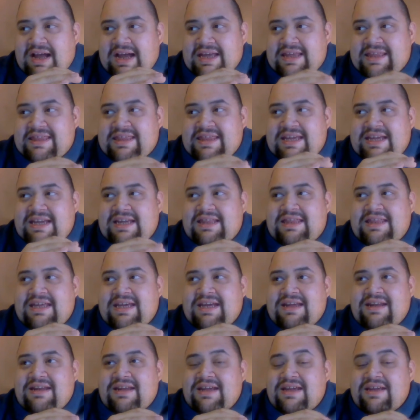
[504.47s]
I think
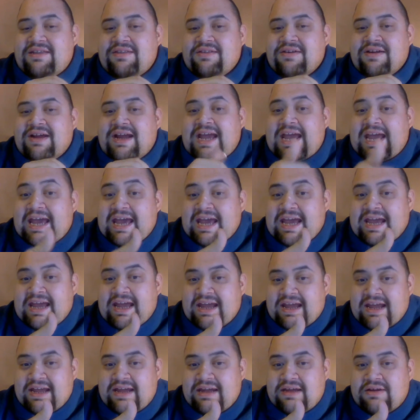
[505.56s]
that either
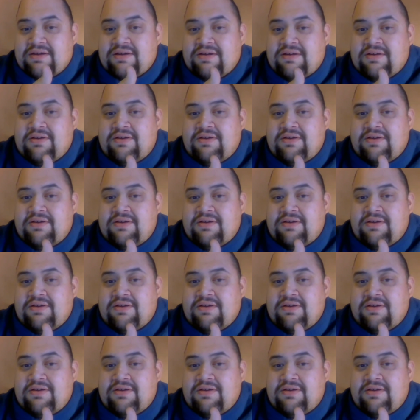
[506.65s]
A,